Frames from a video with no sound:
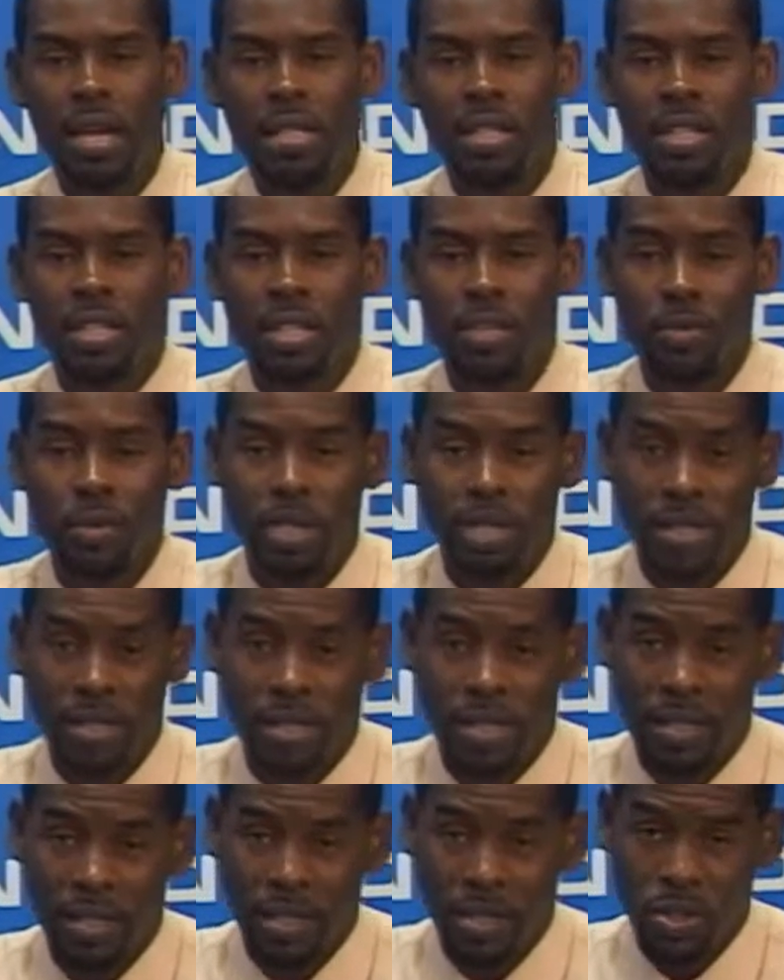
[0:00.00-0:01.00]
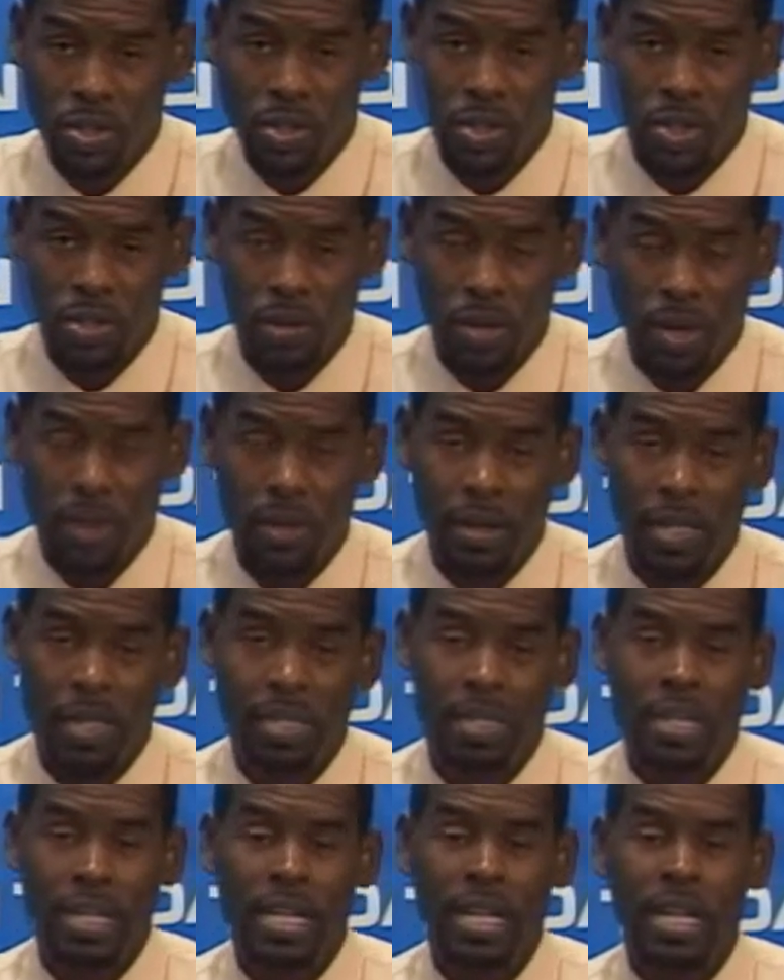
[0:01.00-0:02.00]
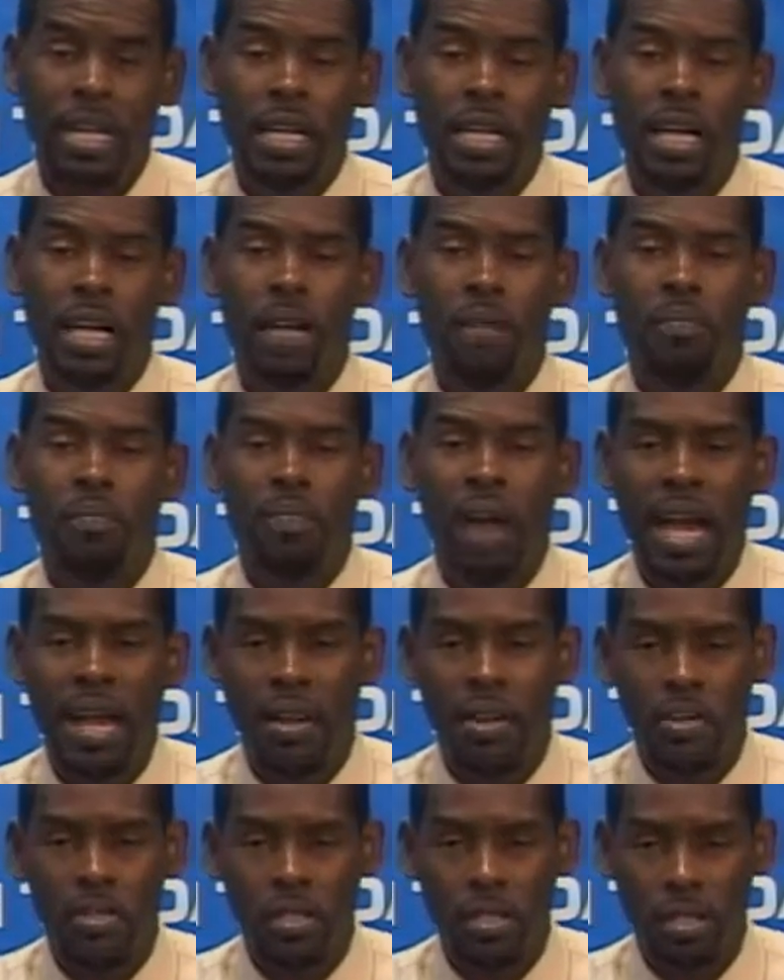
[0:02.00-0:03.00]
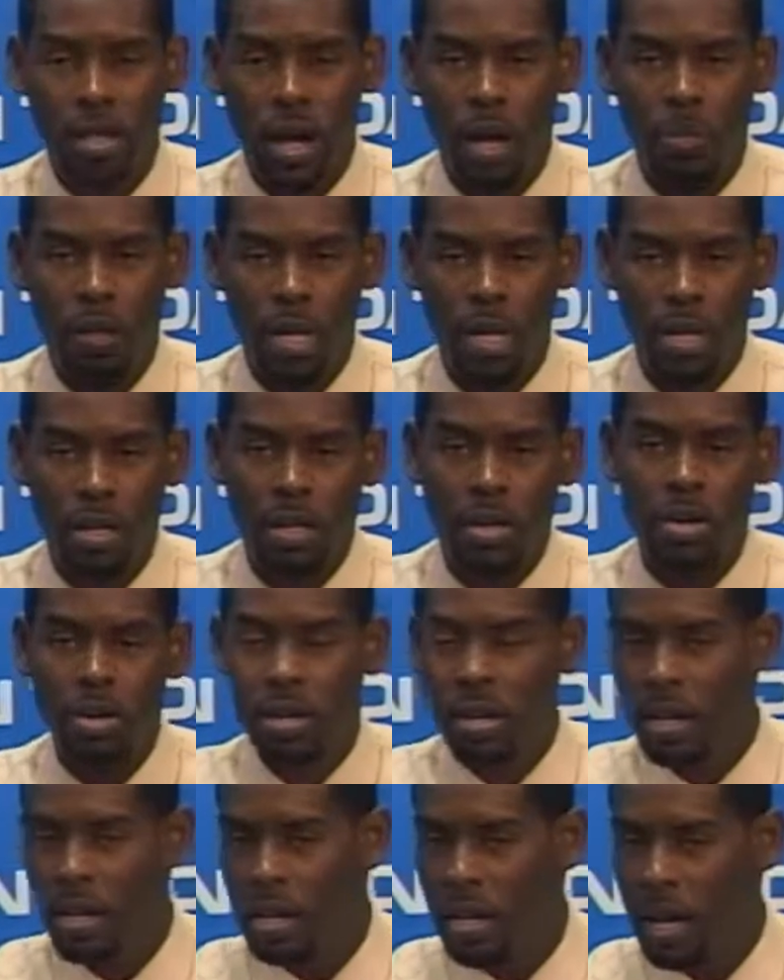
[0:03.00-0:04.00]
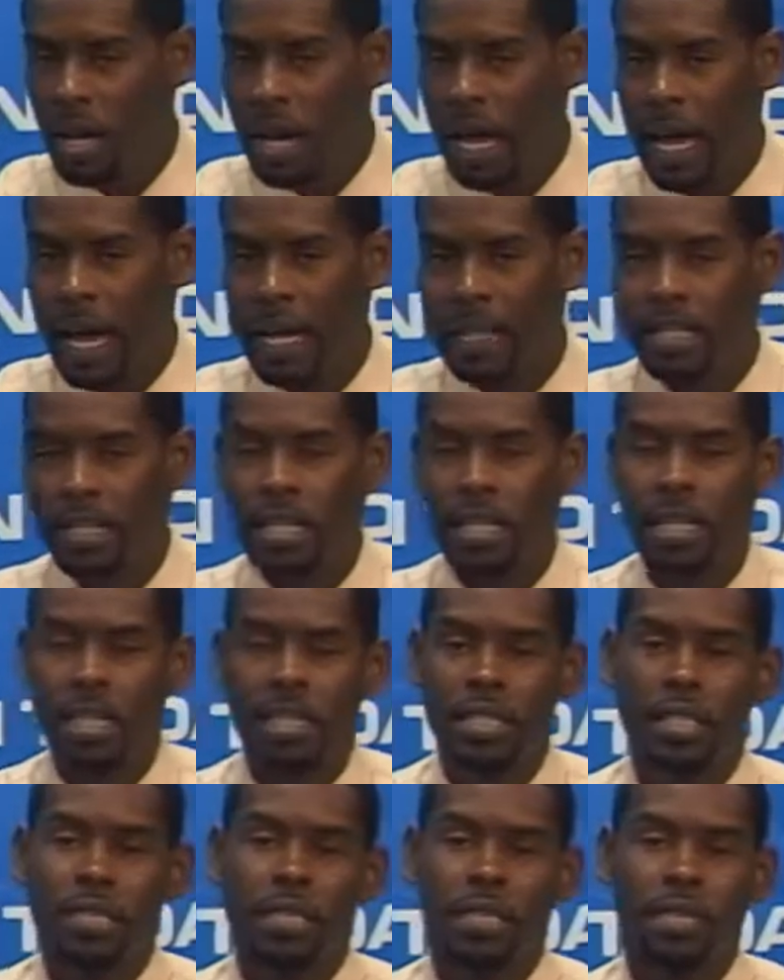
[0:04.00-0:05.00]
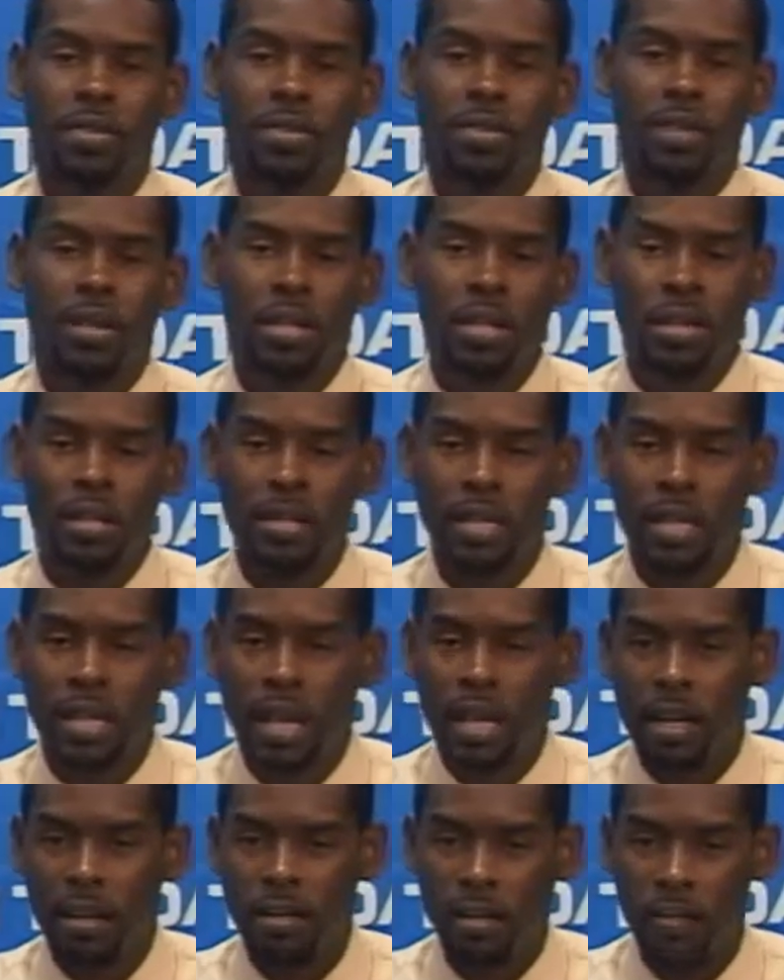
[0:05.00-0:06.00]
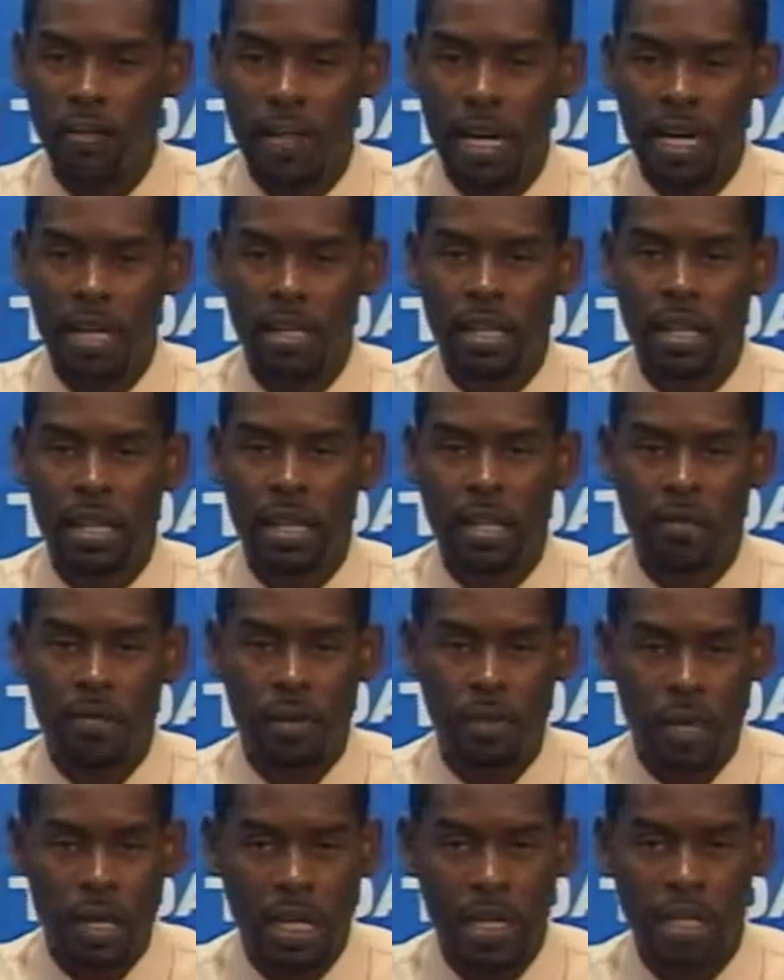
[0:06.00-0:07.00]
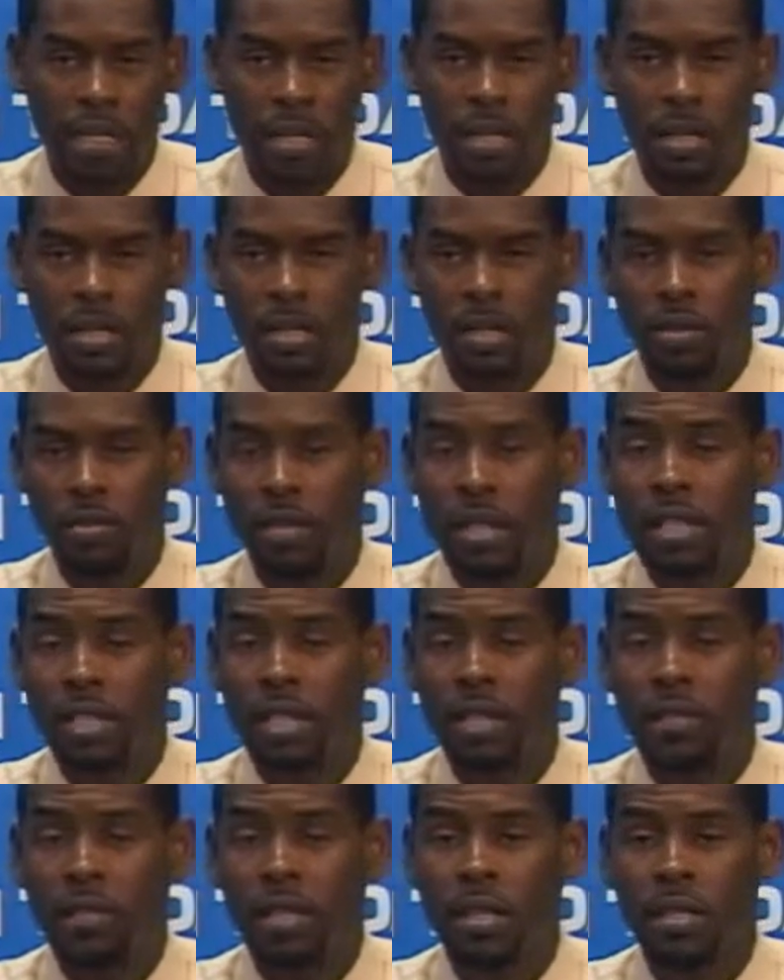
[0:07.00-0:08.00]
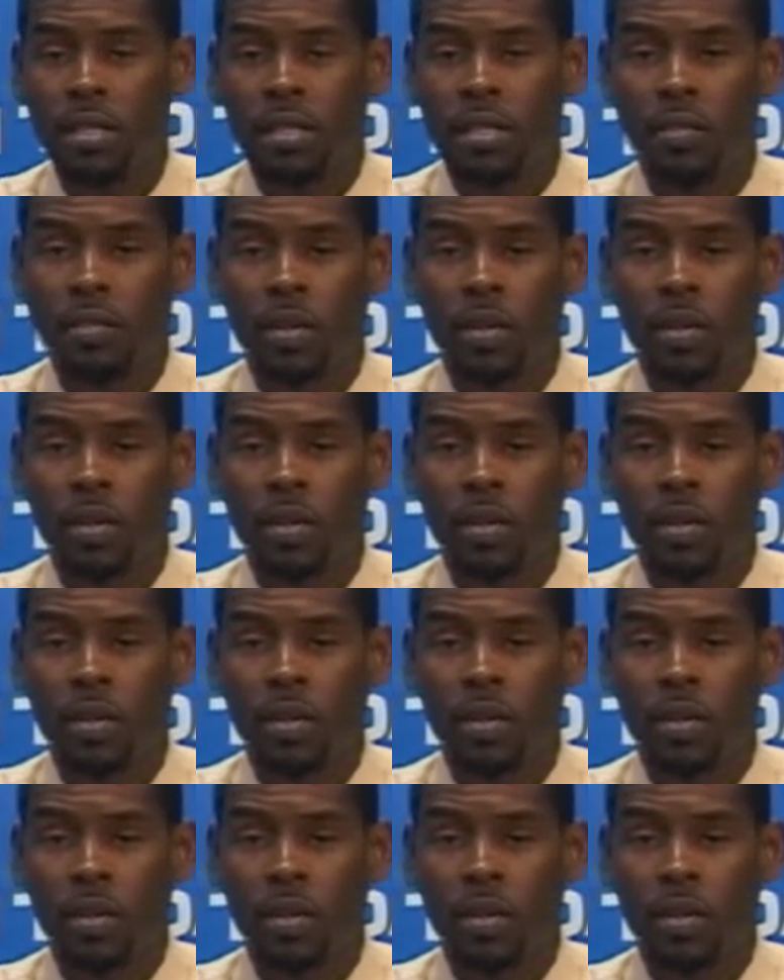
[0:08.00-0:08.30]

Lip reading: she was in studio with us taking a microscopic look at eating disorders, and I hope that the information you received this